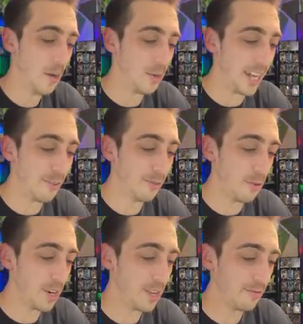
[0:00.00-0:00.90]
We got
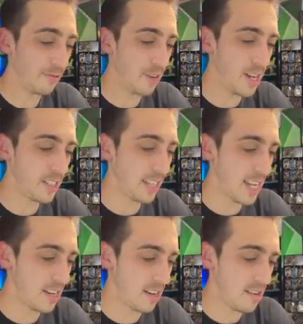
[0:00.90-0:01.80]
four to the front,
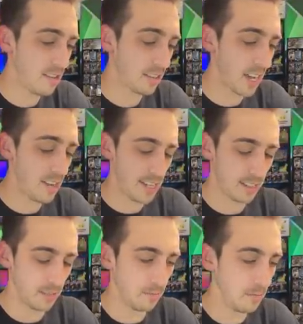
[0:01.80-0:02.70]
and oh, there's kind of like
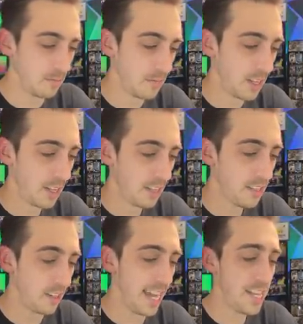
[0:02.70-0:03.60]
some
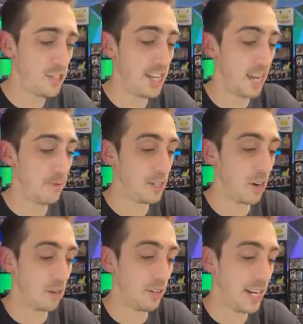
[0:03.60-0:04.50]
little edge damage
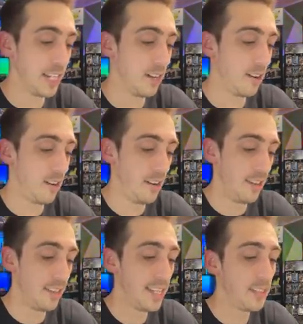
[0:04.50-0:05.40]
already on
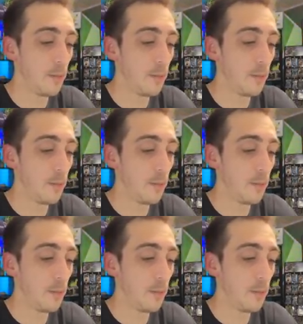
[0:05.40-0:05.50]
these